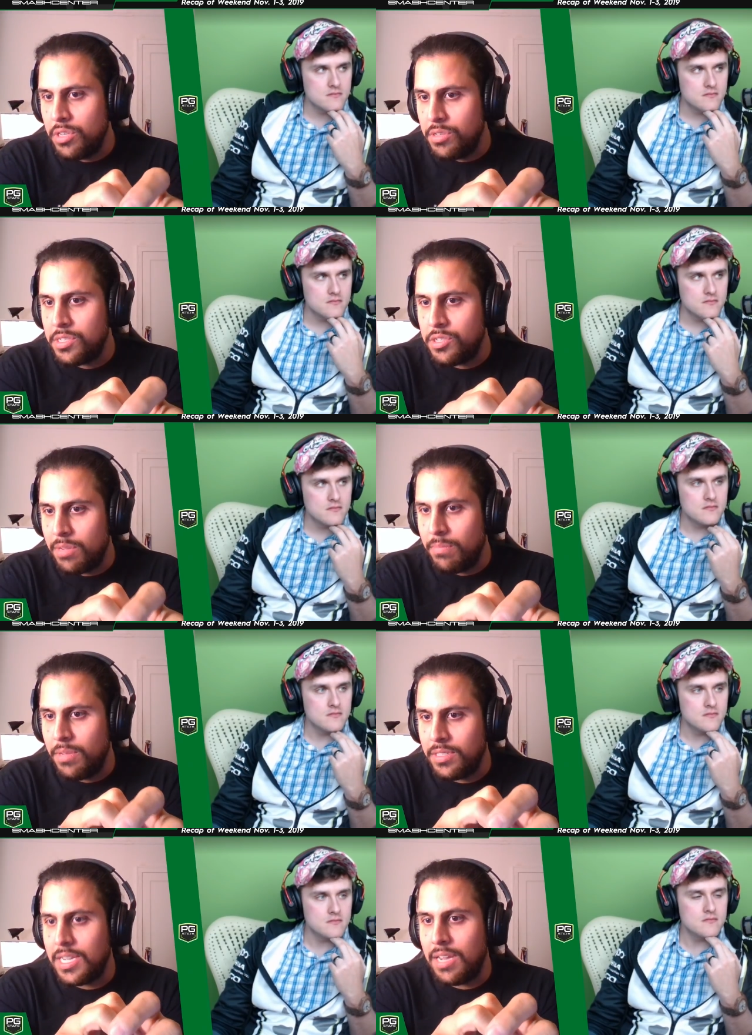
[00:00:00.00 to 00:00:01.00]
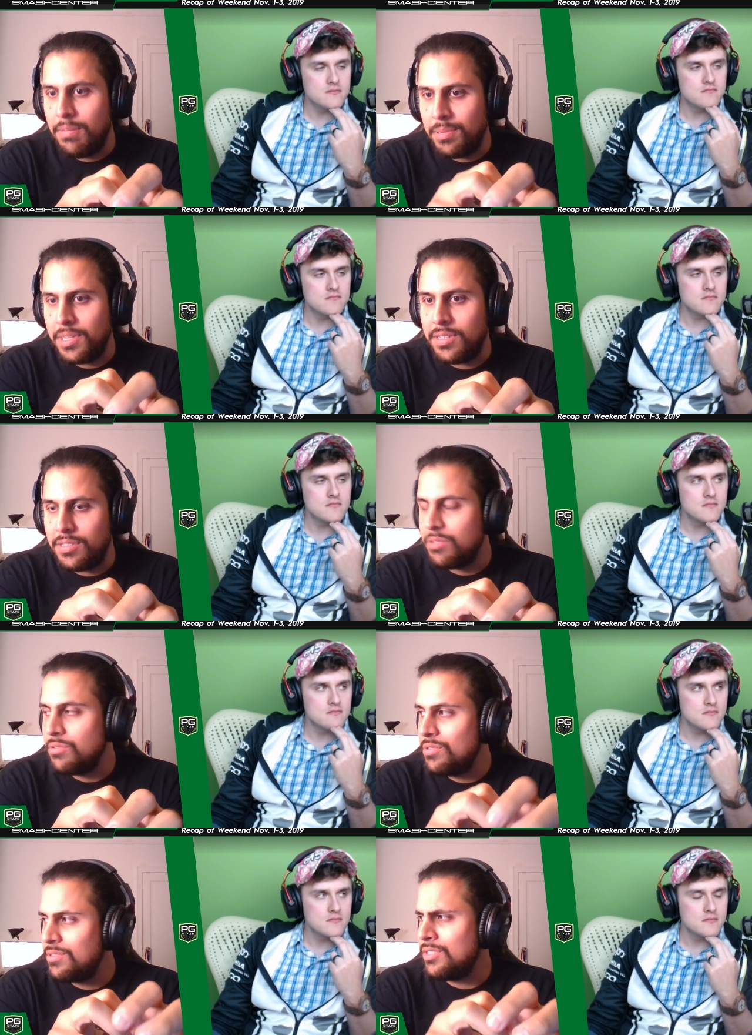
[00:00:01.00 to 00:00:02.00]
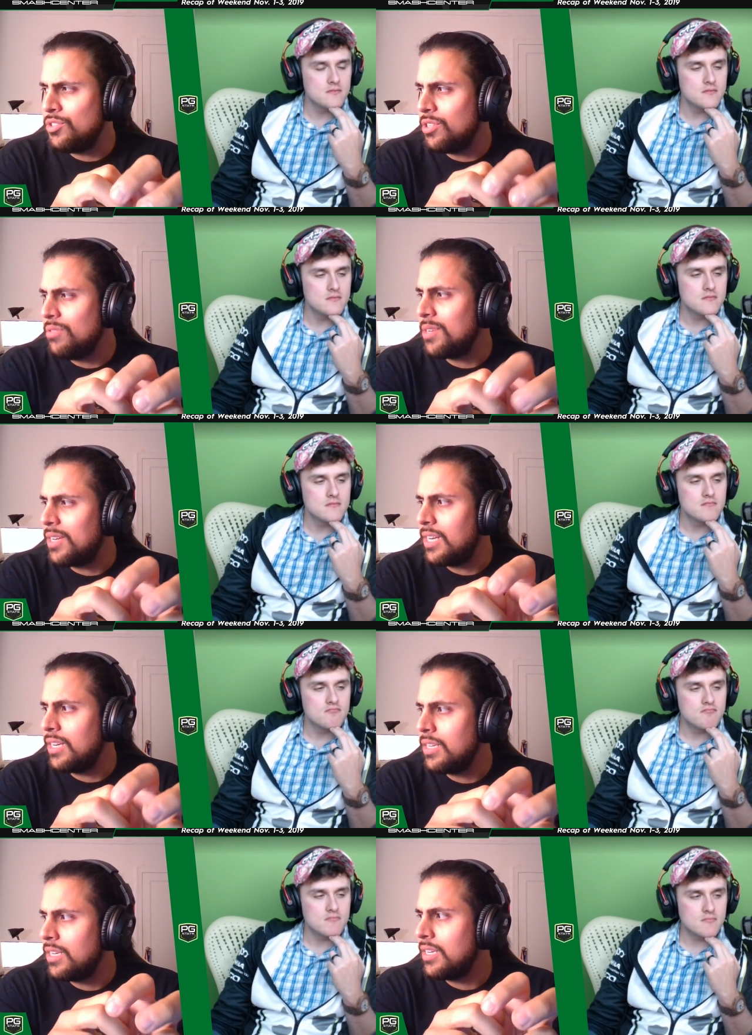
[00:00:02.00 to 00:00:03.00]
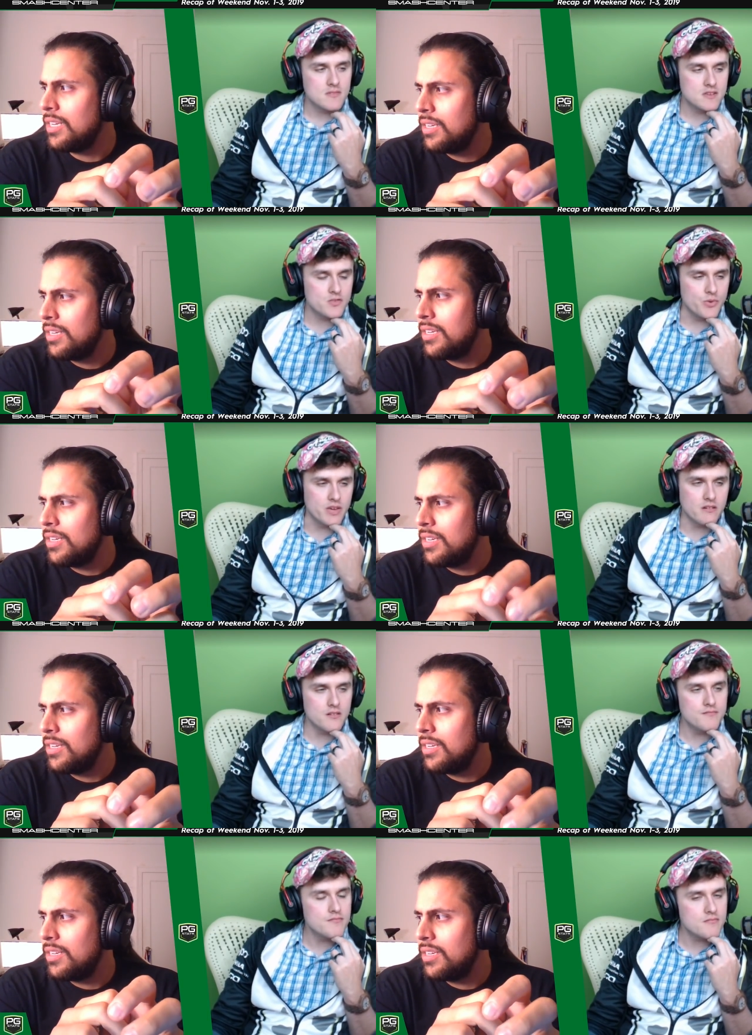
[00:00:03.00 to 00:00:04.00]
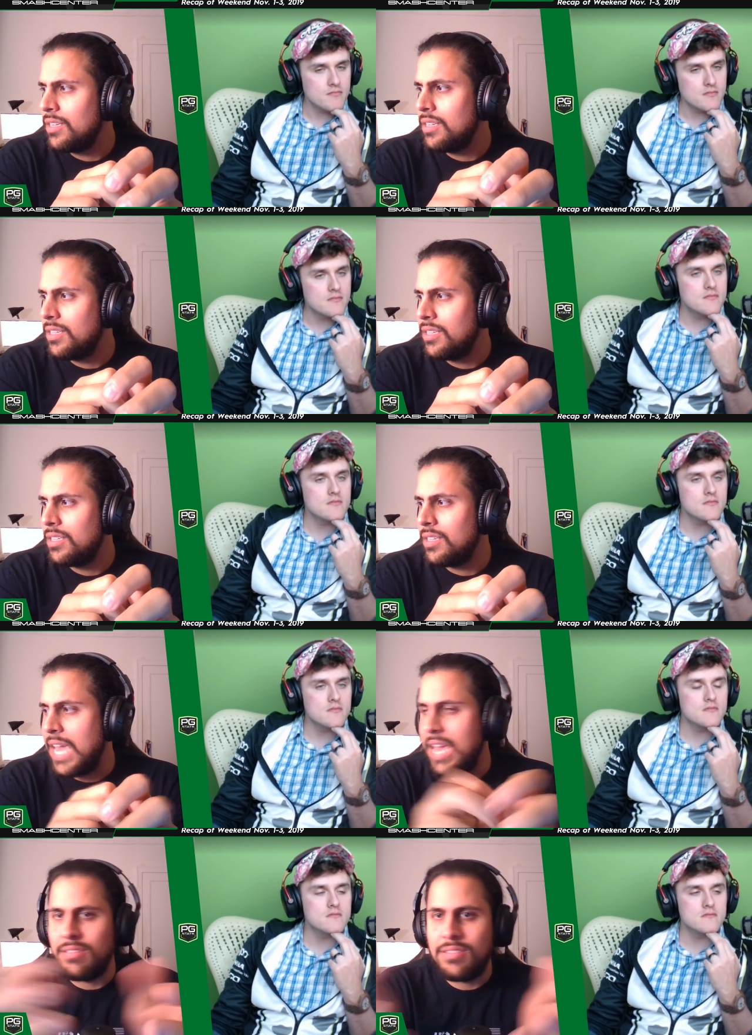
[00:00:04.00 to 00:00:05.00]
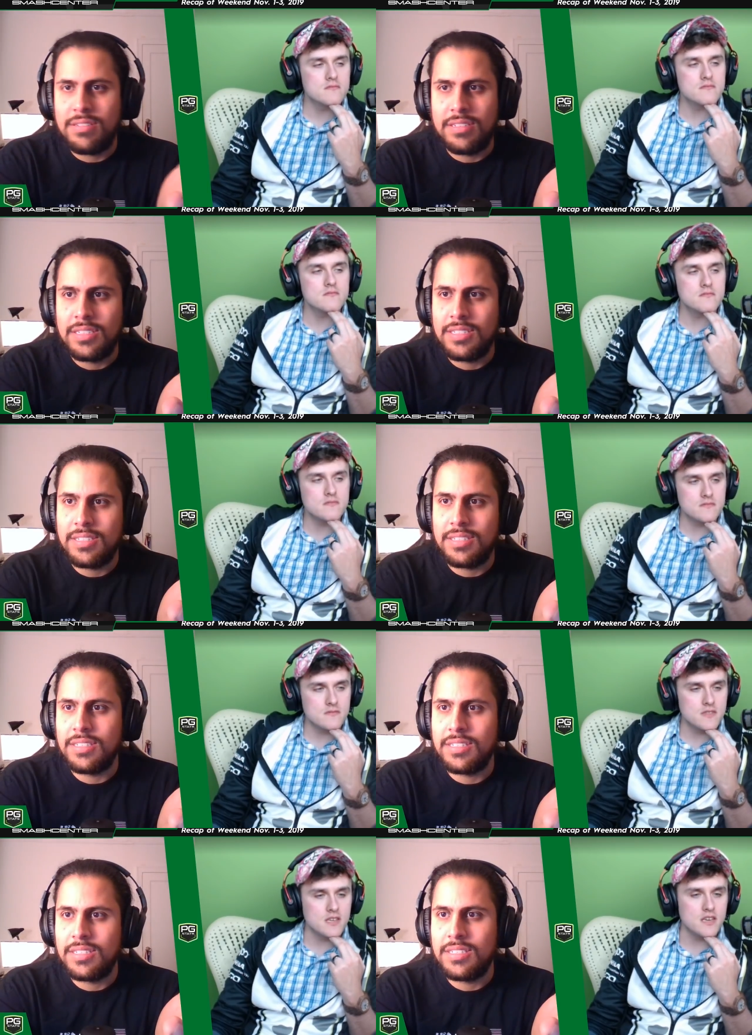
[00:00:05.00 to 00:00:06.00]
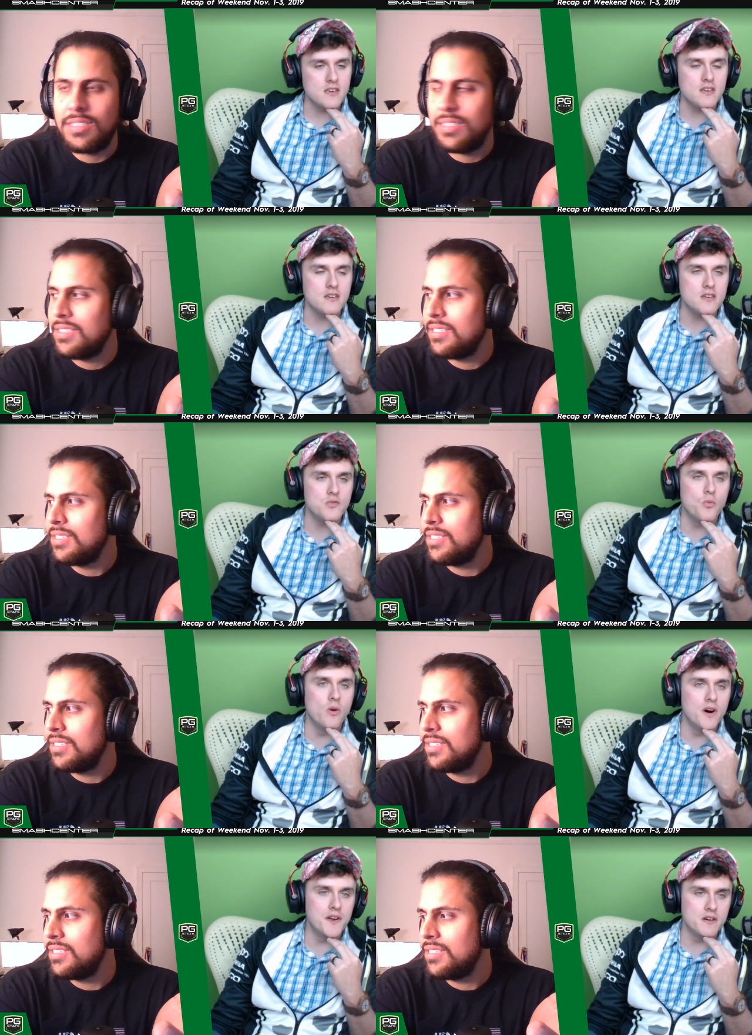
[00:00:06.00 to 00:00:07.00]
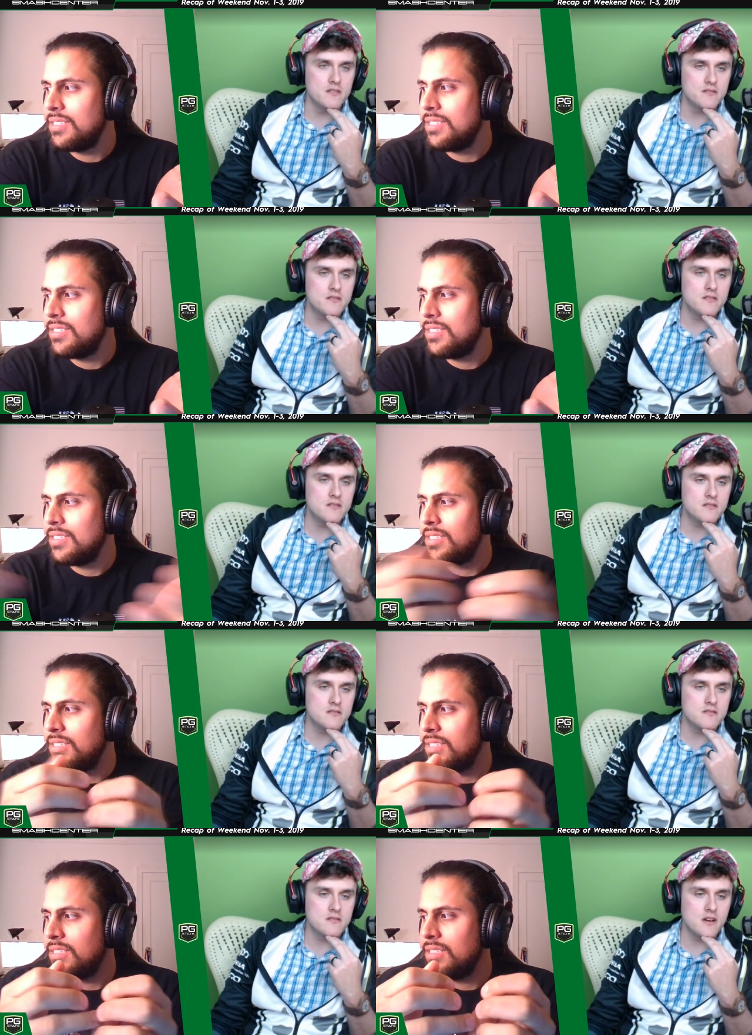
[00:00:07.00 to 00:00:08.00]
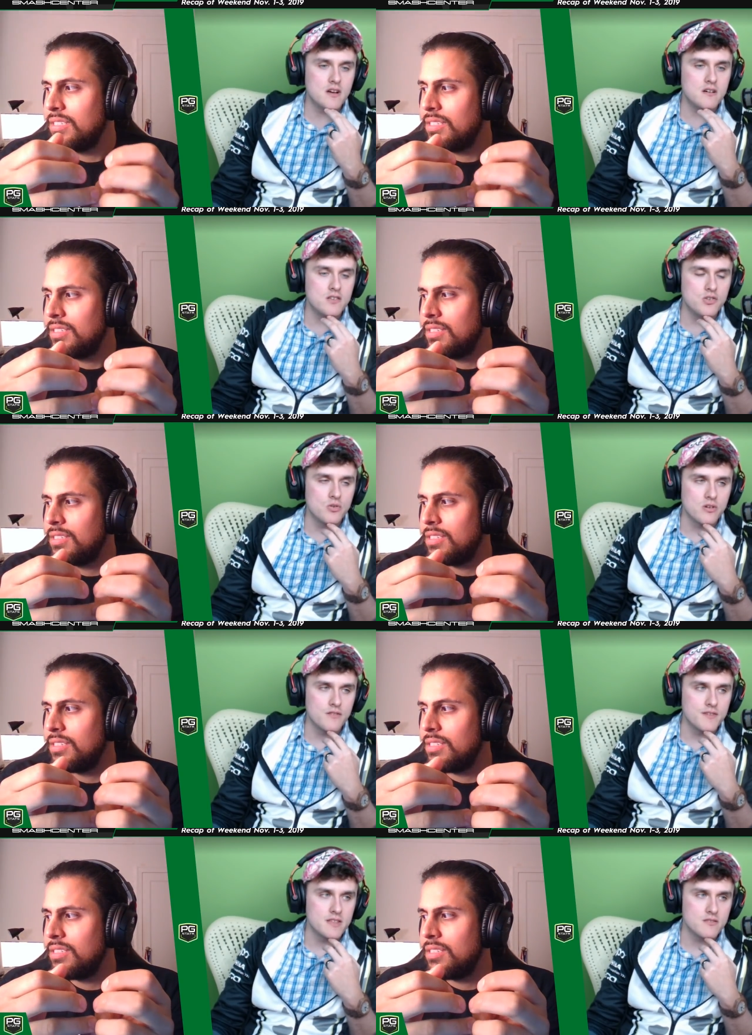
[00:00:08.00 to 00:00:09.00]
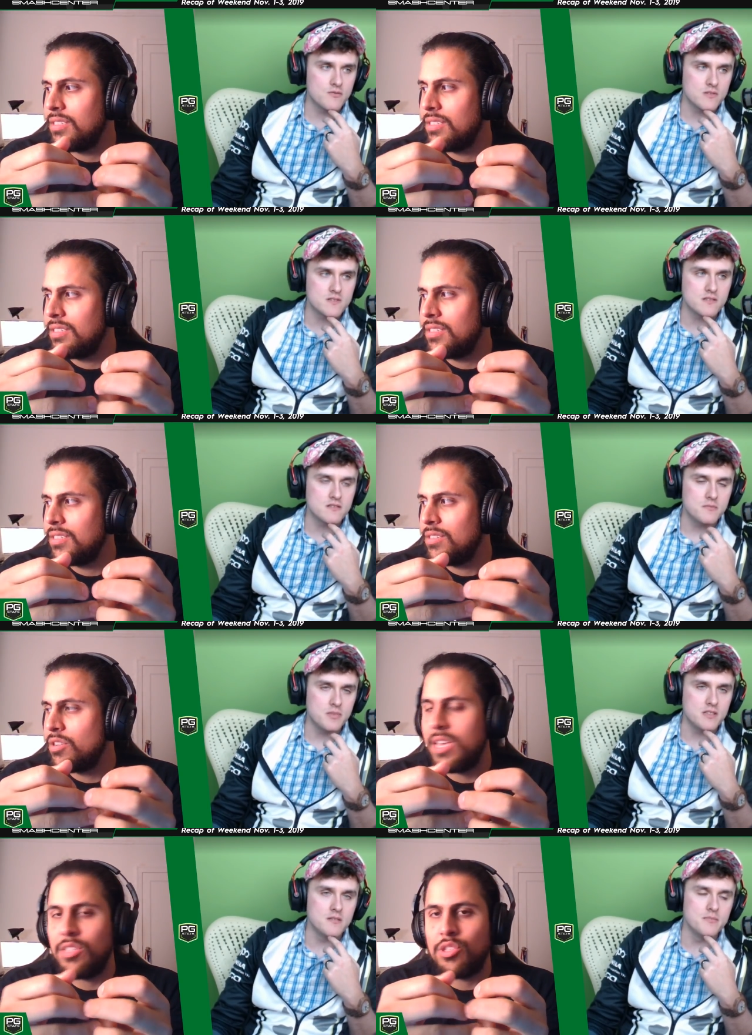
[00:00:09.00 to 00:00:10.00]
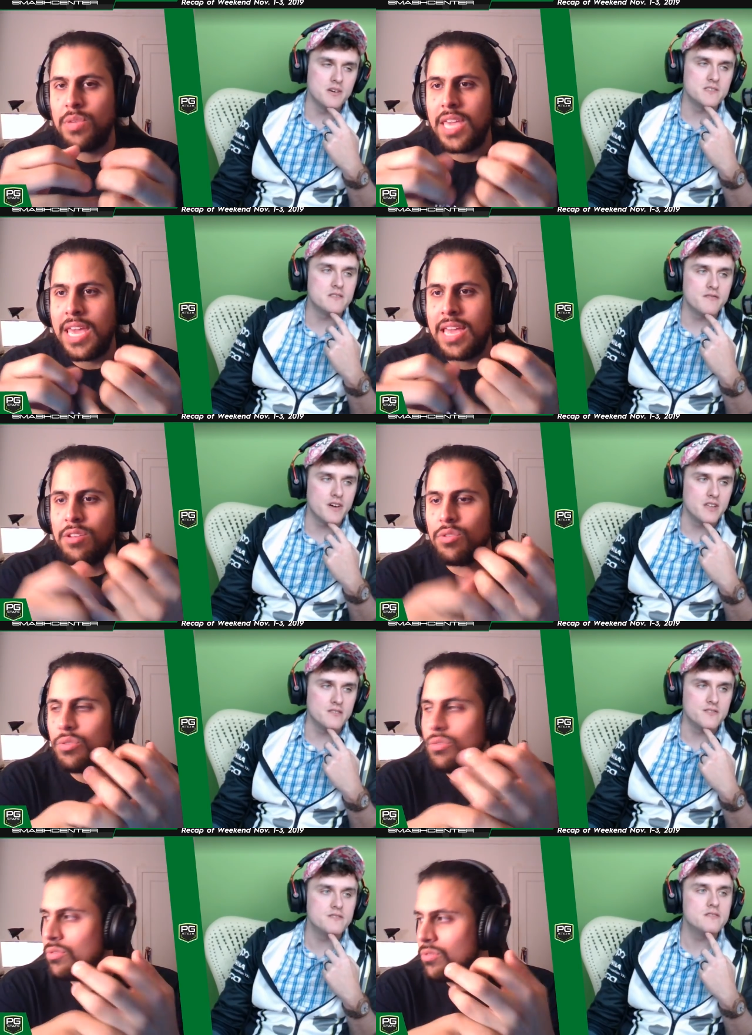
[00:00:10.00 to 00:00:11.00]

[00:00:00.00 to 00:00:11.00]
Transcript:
Speaker 1: usage among top players. Who's using Joker? Tweak. And
Speaker 2: he won a, a New York event recently. Okay, Tweak and who?